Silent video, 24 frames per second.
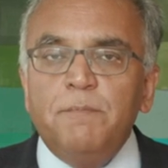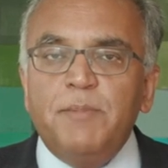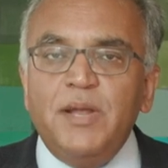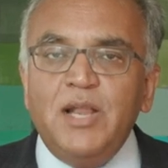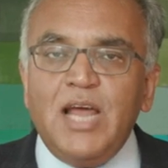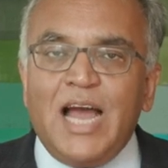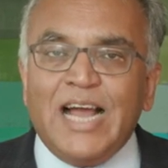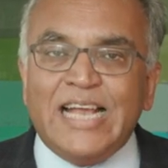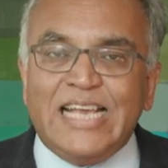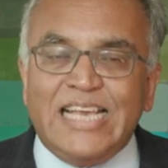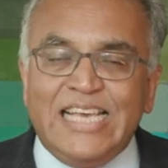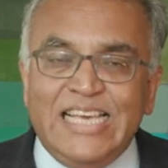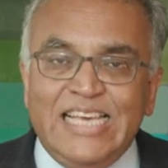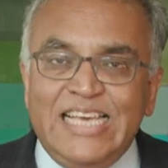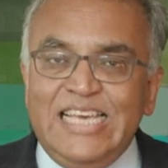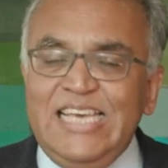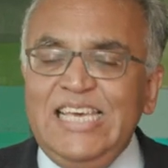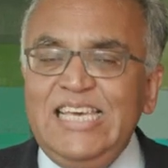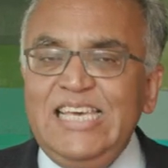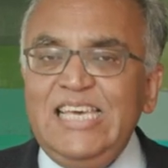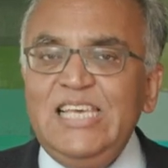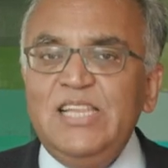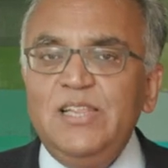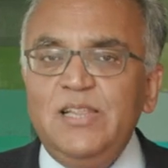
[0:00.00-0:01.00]
But a
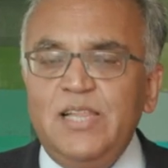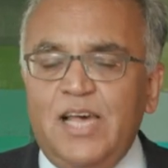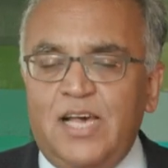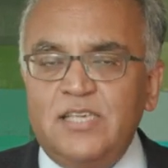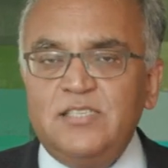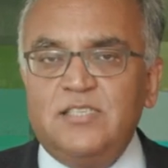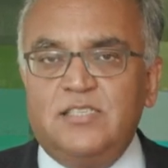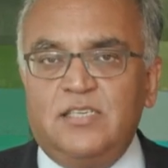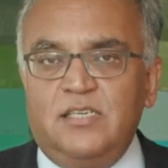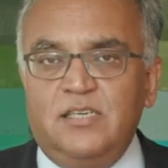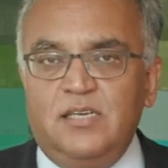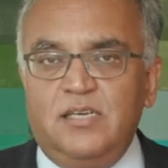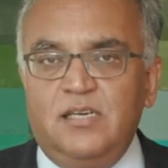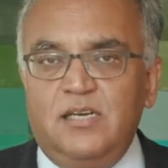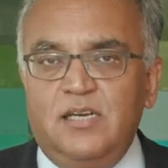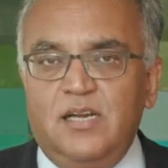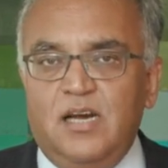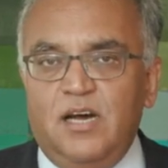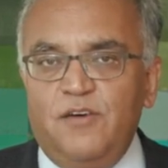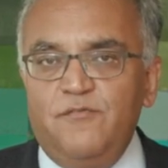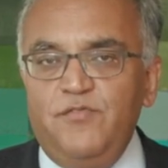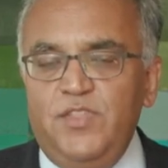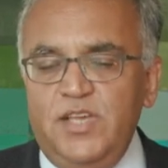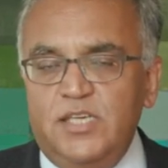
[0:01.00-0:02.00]
key lesson
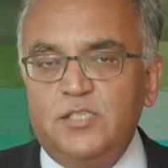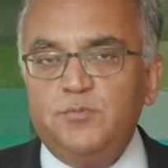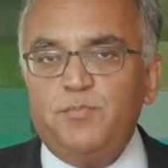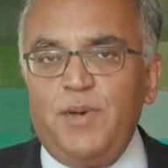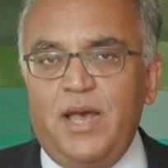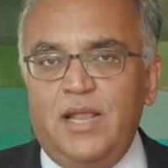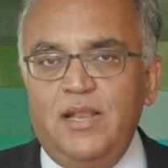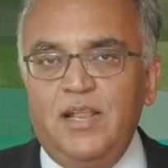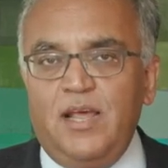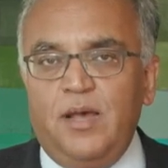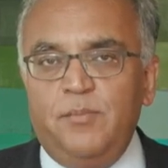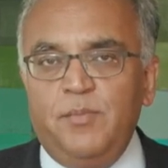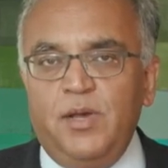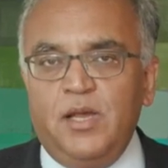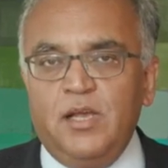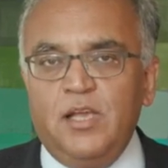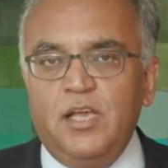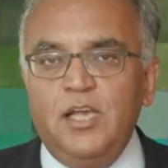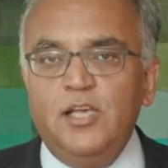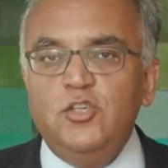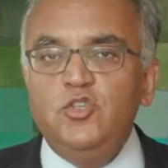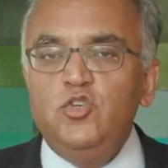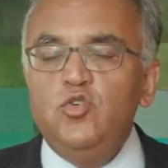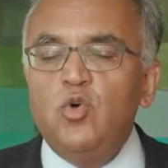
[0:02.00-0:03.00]
of this
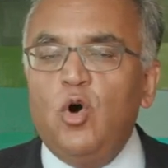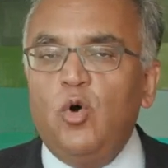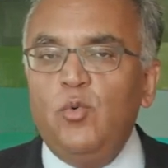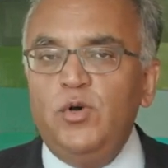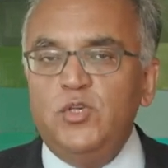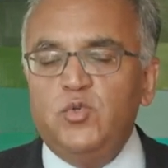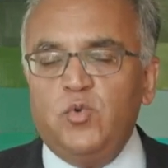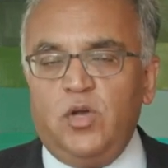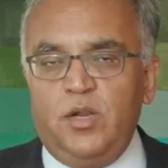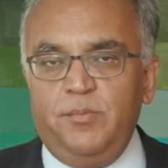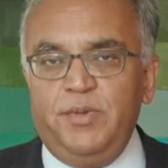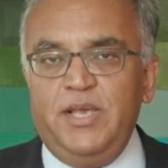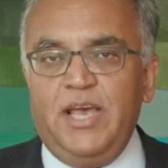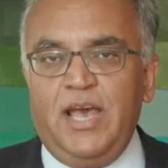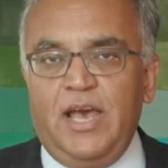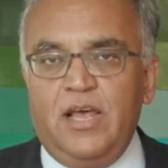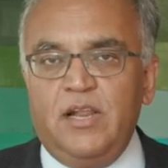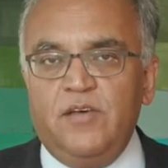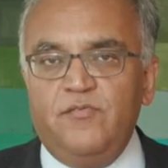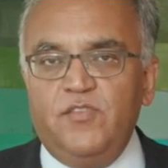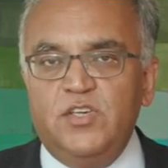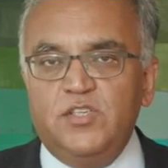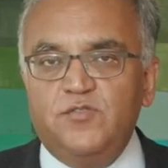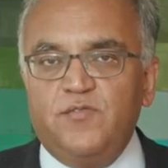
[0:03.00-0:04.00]
pandemic is you always want to be
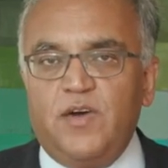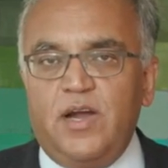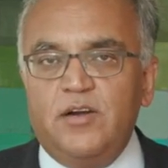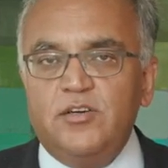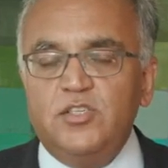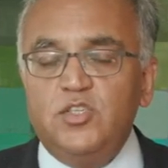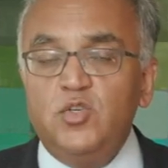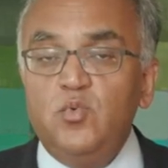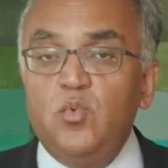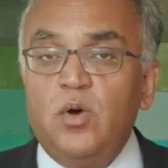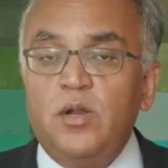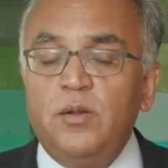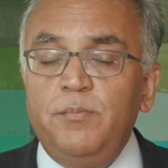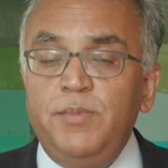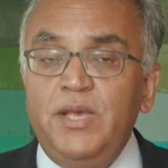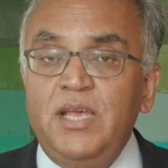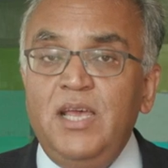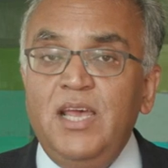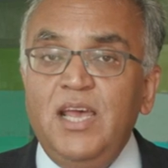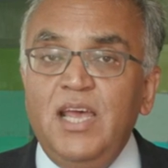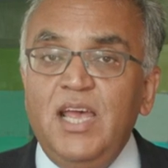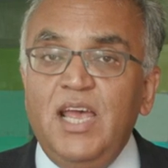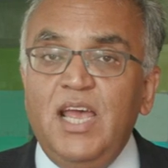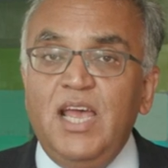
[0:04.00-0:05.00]
ahead of this virus. You want to
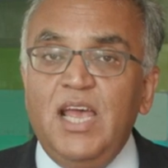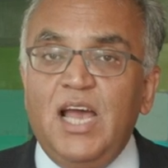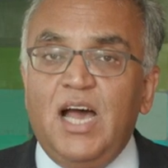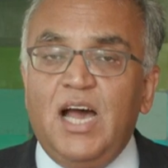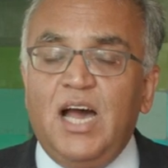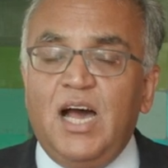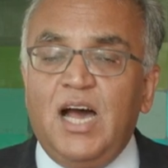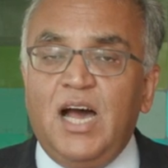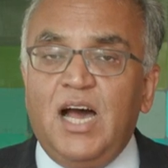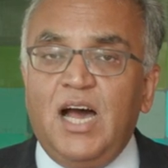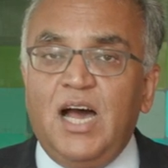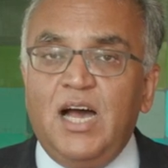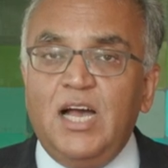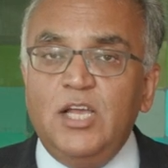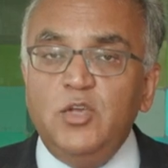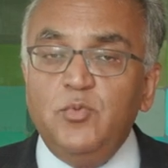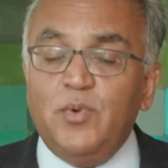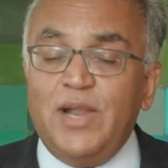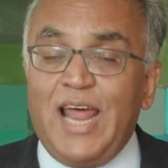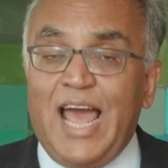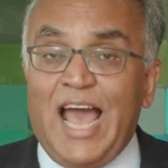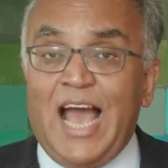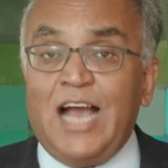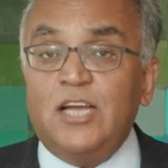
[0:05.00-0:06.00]
be, uh,
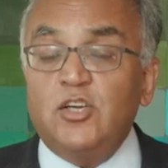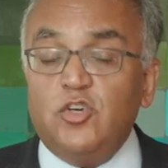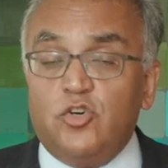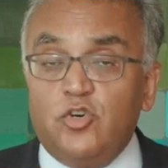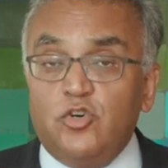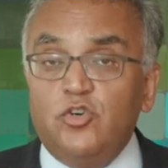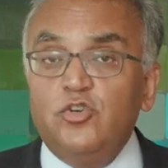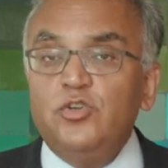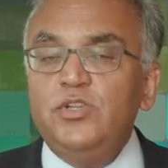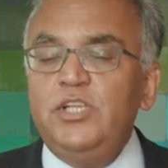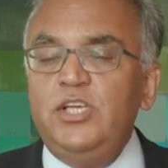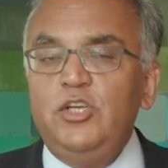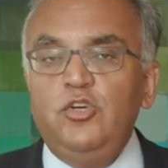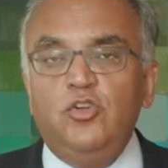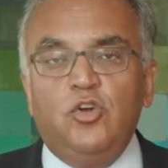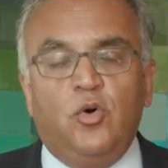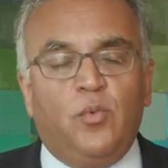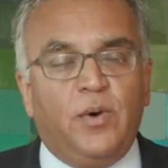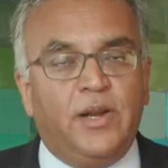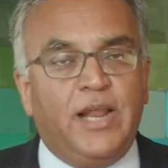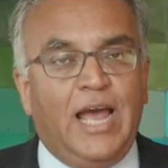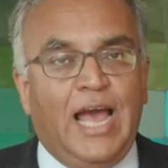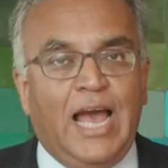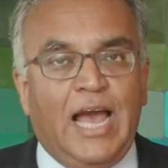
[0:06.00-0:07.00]
you want to act early. You
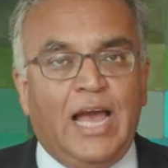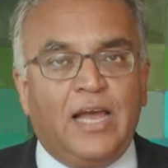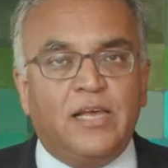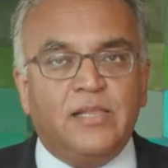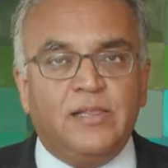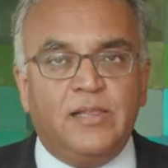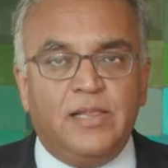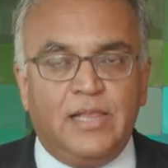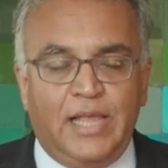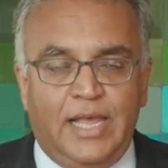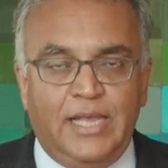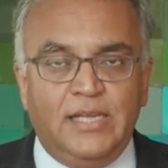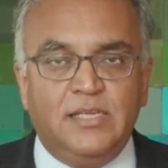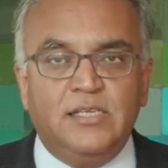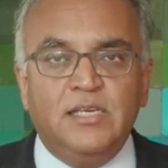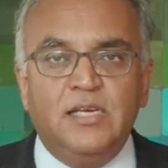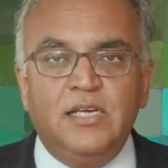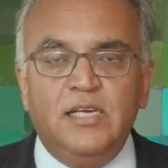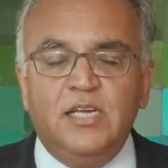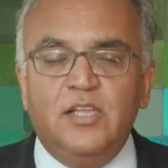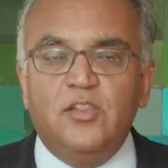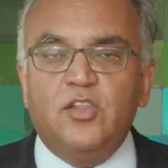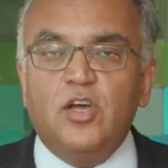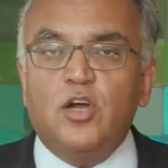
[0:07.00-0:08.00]
don't want to act late
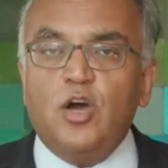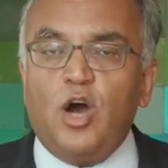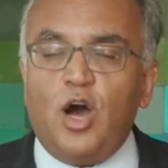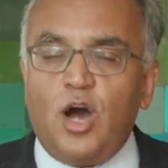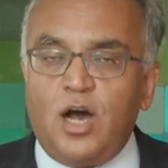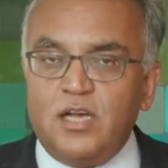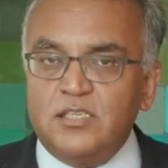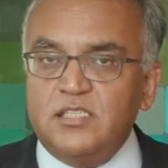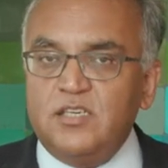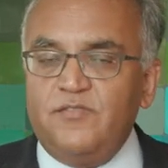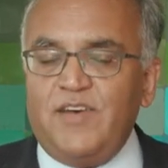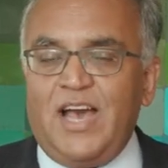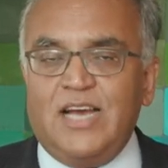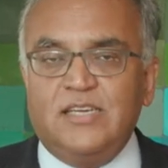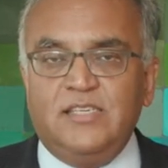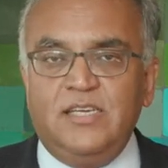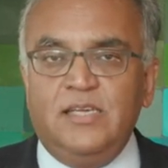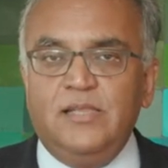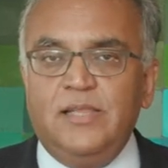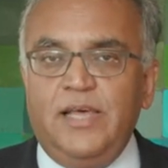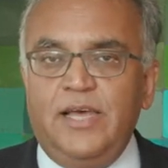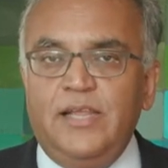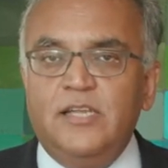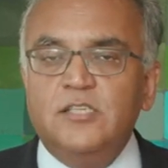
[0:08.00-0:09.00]
the cost of
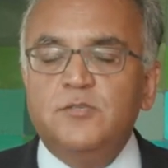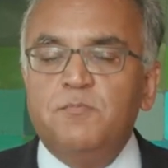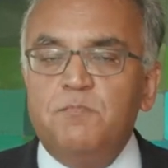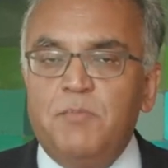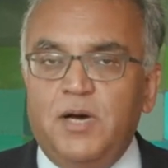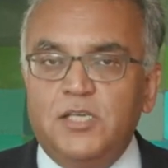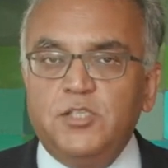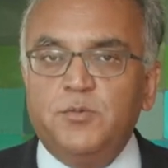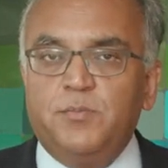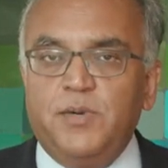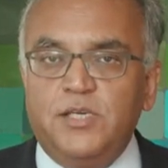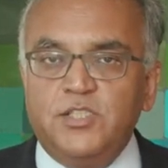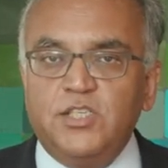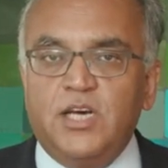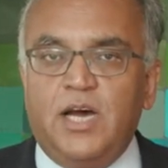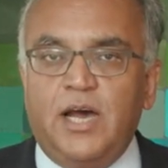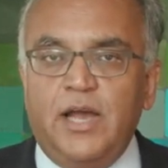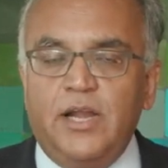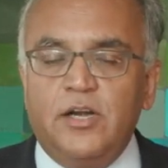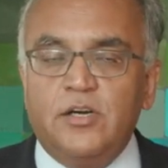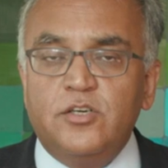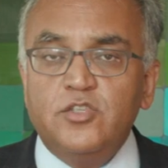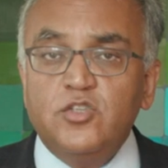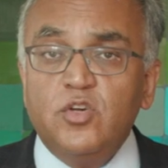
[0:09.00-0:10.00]
acting late is much, much
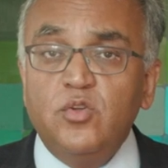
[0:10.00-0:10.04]
higher.